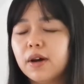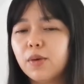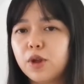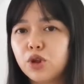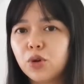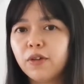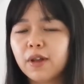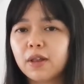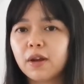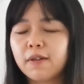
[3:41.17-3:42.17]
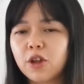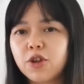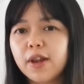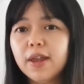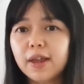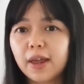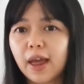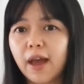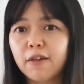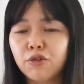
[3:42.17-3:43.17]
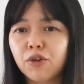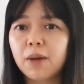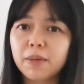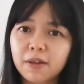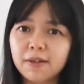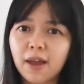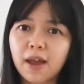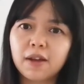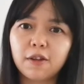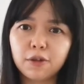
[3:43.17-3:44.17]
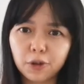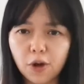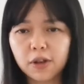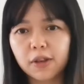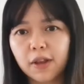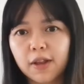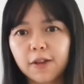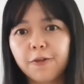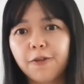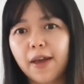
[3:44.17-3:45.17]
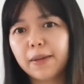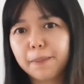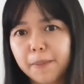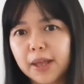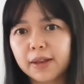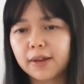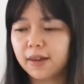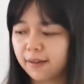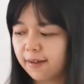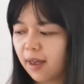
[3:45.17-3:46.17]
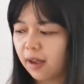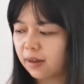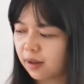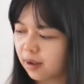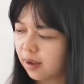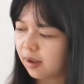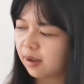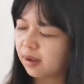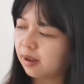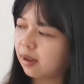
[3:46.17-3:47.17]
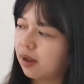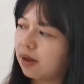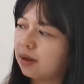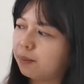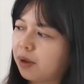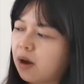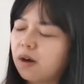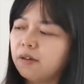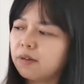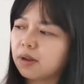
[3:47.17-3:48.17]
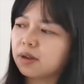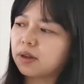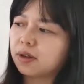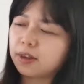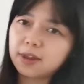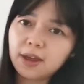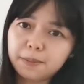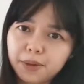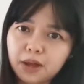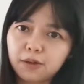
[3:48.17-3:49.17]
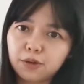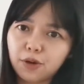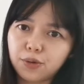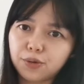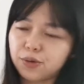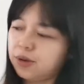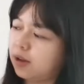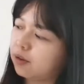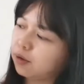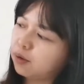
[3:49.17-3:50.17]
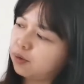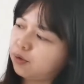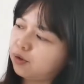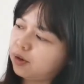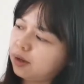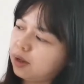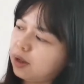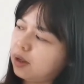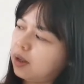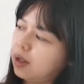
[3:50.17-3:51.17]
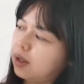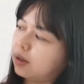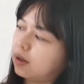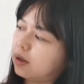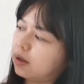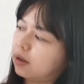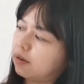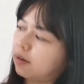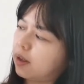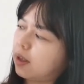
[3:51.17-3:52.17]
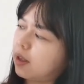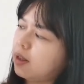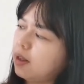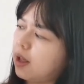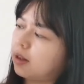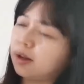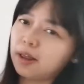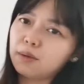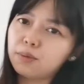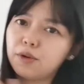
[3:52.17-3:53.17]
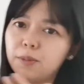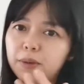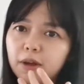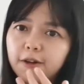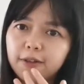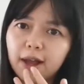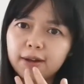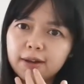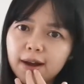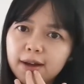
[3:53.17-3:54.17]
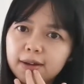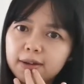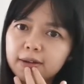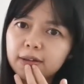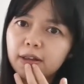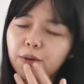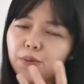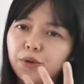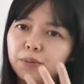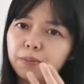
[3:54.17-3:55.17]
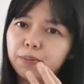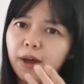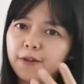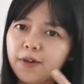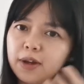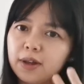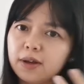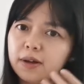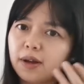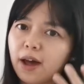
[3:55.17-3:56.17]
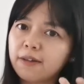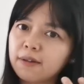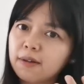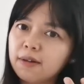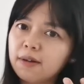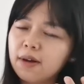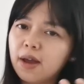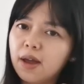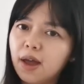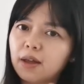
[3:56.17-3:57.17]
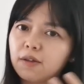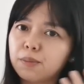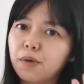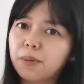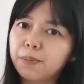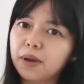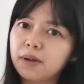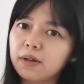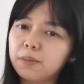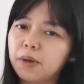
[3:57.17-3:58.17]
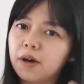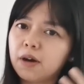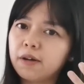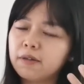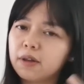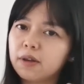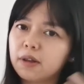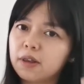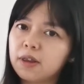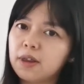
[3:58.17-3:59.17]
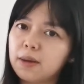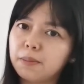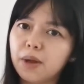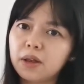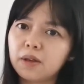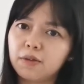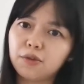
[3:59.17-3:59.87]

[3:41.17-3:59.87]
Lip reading: which shows that there's actually gas trapped inside and it's not the fat meat inside. And because the qi and blood is not good, so usually the skin and the lips will be of darker color, that won't have any luster, and it's more pale because the qi and blood is